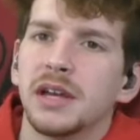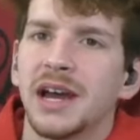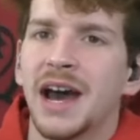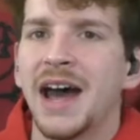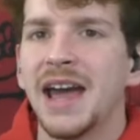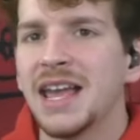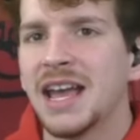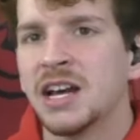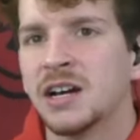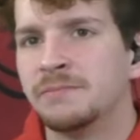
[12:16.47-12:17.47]
I
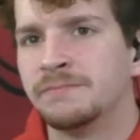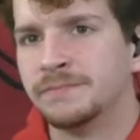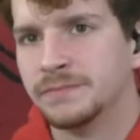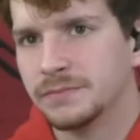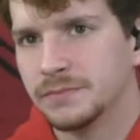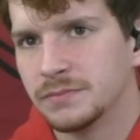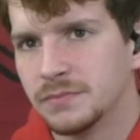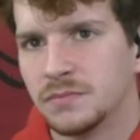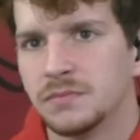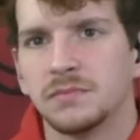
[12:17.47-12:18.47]
am
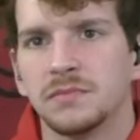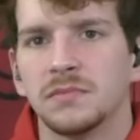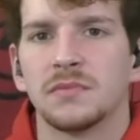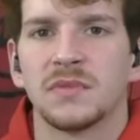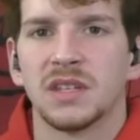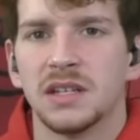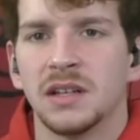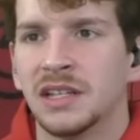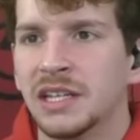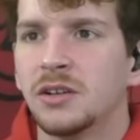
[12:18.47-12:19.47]

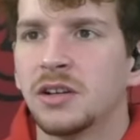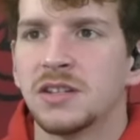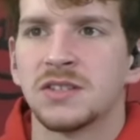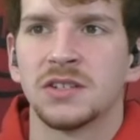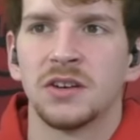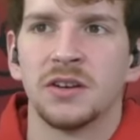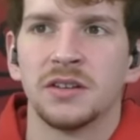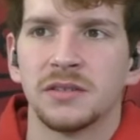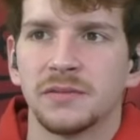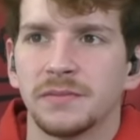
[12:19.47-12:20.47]
a little
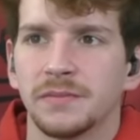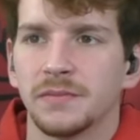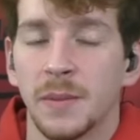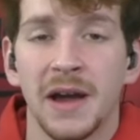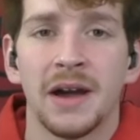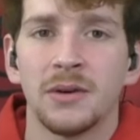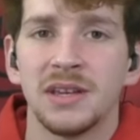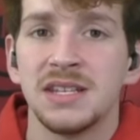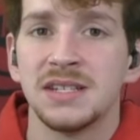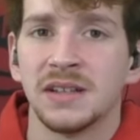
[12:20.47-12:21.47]
concerned about how
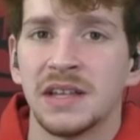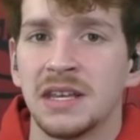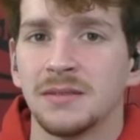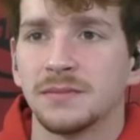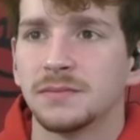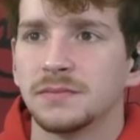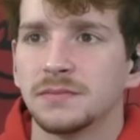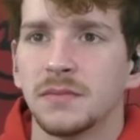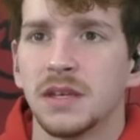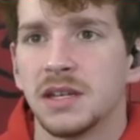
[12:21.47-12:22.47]
easily
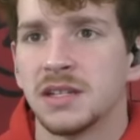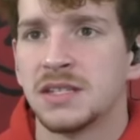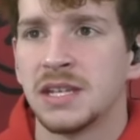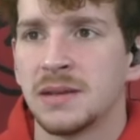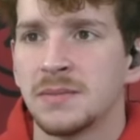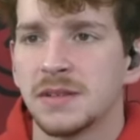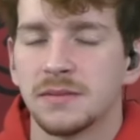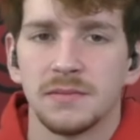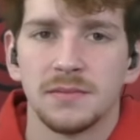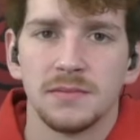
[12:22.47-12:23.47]
it seemed
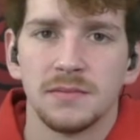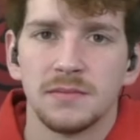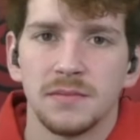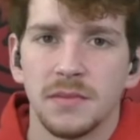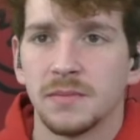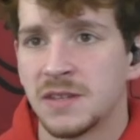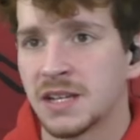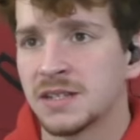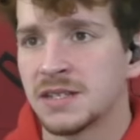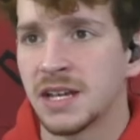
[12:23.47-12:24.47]

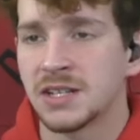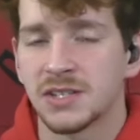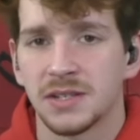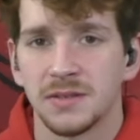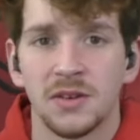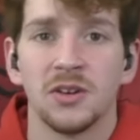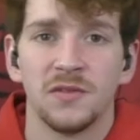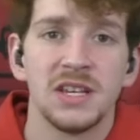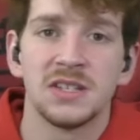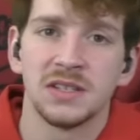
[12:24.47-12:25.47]
Texas Tech could
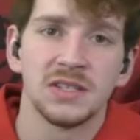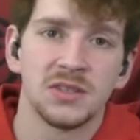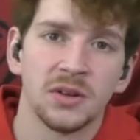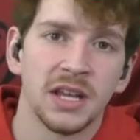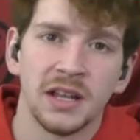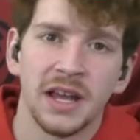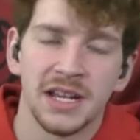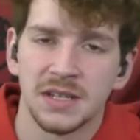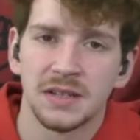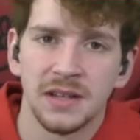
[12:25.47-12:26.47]
have easily scored that
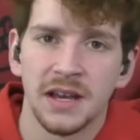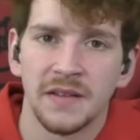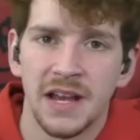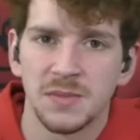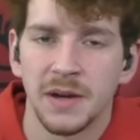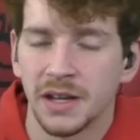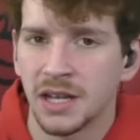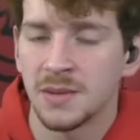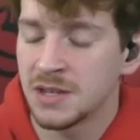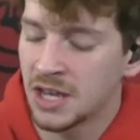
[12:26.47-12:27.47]
last
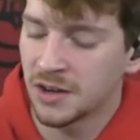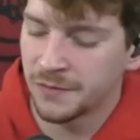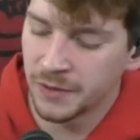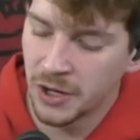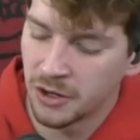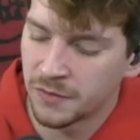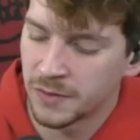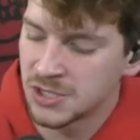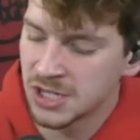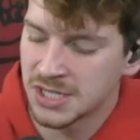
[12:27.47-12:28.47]
bucket. I mean, you had a floater
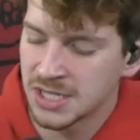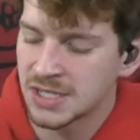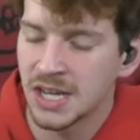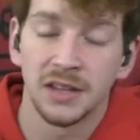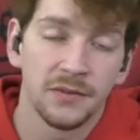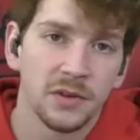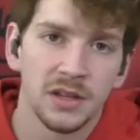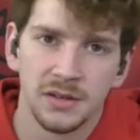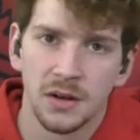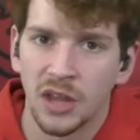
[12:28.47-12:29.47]
from just inside the
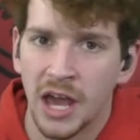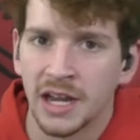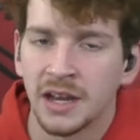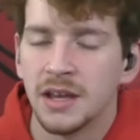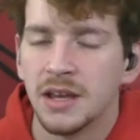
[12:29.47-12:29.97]
free throw line,